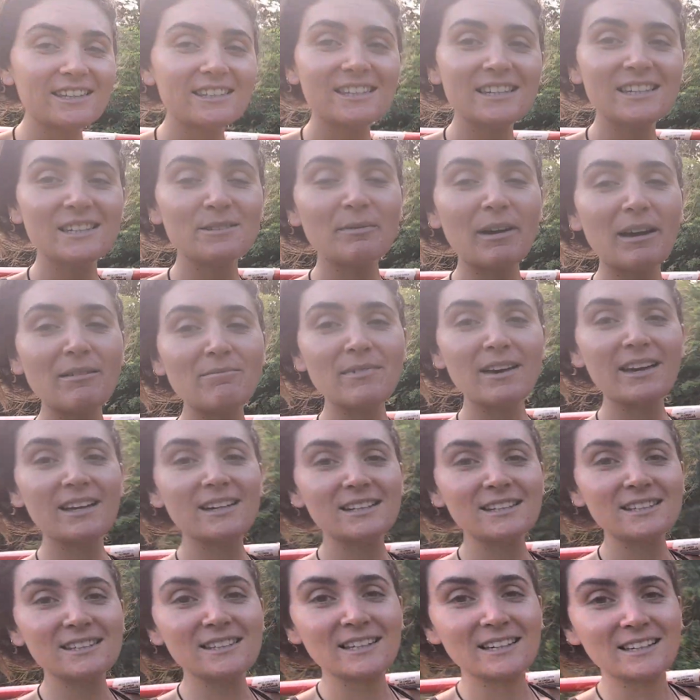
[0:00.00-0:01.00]
is my
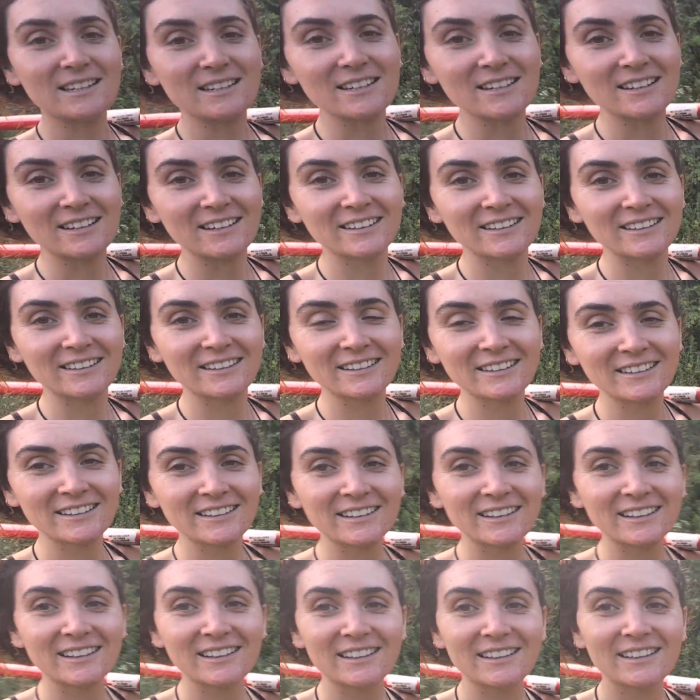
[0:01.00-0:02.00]
medicine.
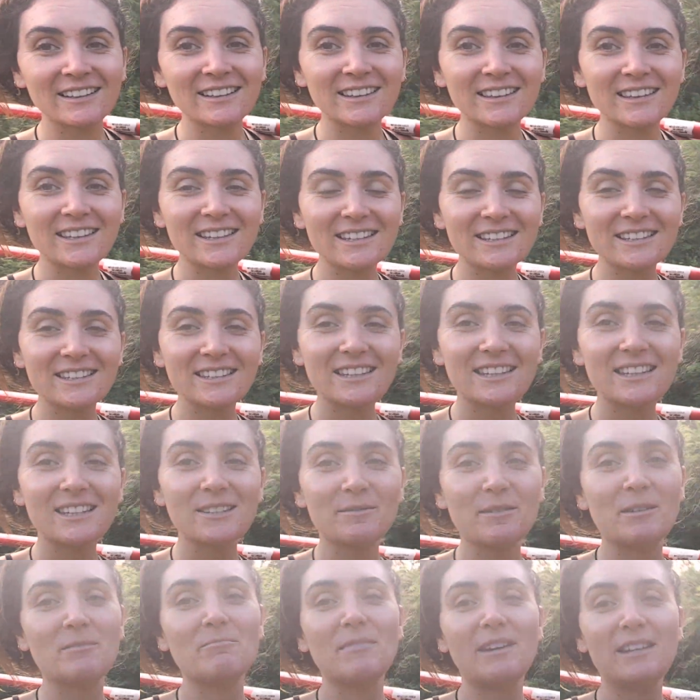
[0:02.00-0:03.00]
This is
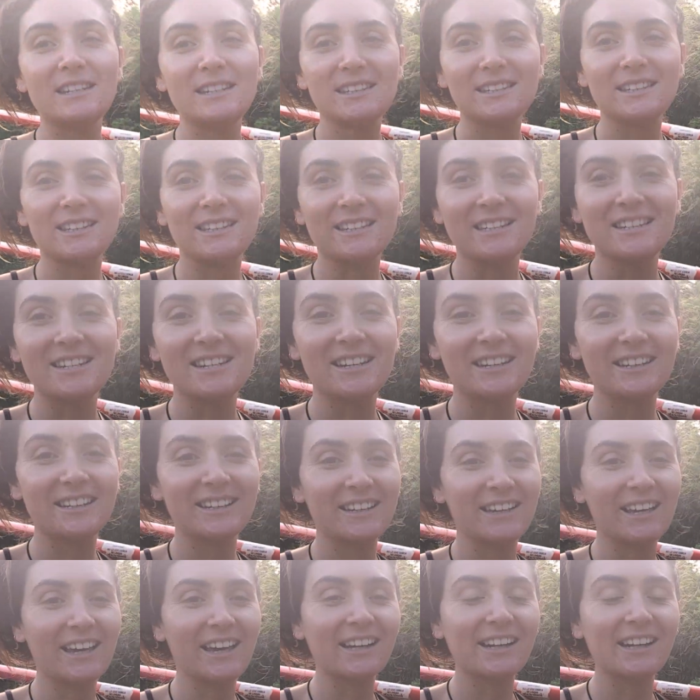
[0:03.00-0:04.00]
my medicine,
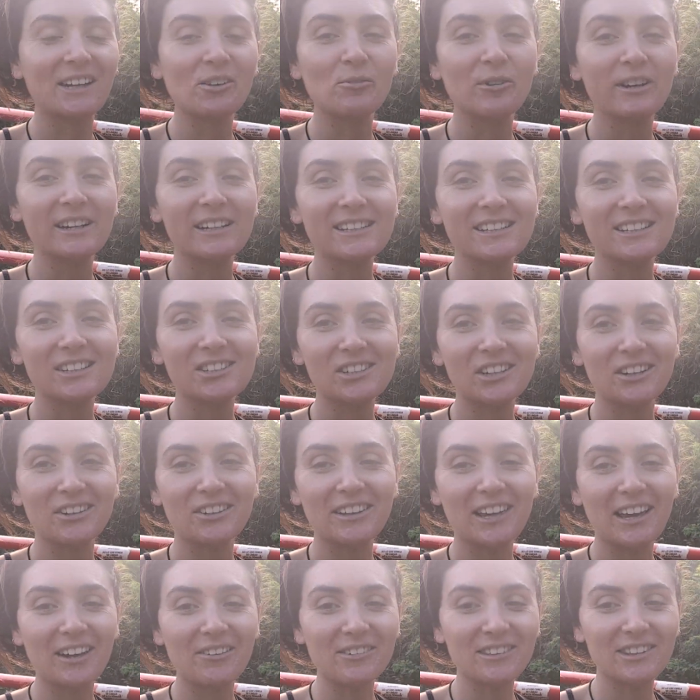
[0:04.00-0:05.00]
and I wanted to share
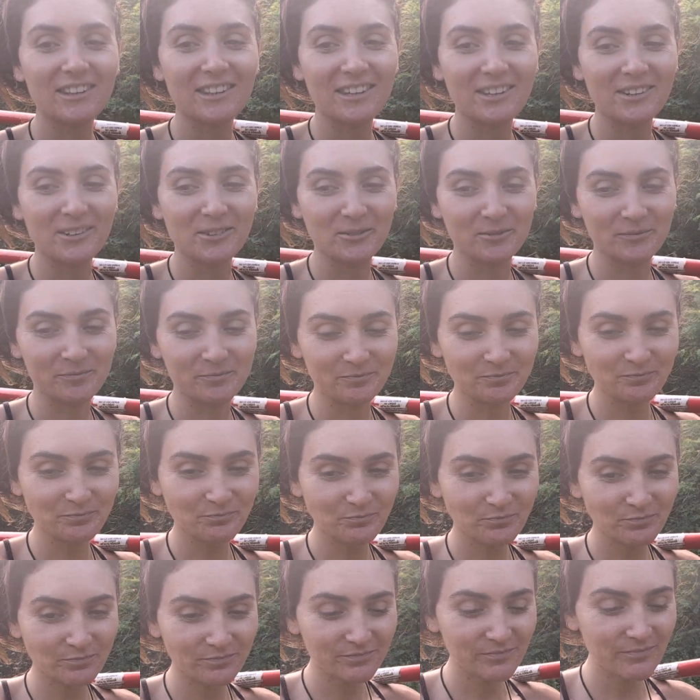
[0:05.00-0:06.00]
that with you.
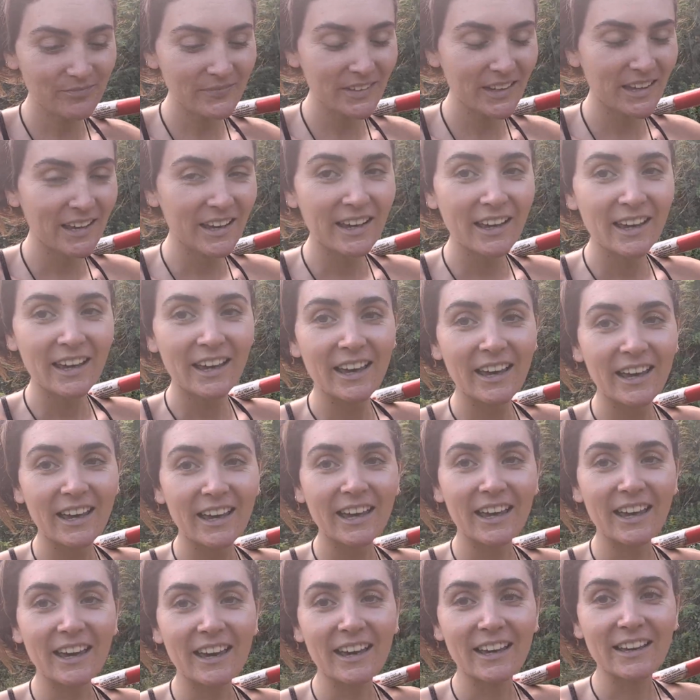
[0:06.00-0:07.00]

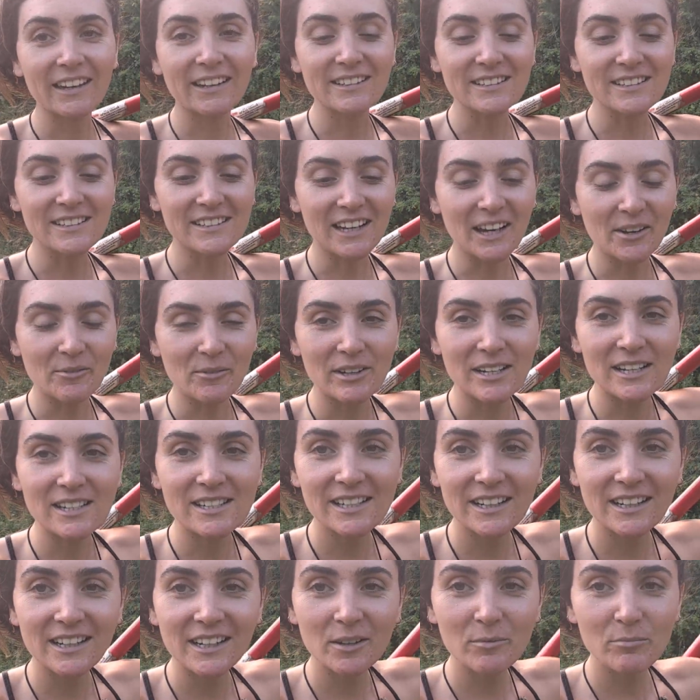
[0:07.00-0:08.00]
And I'm gonna
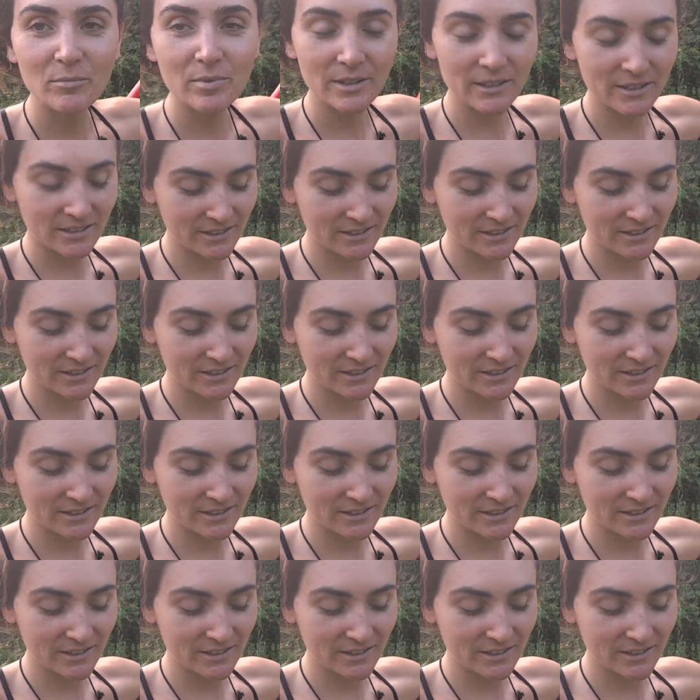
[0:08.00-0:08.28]
dig up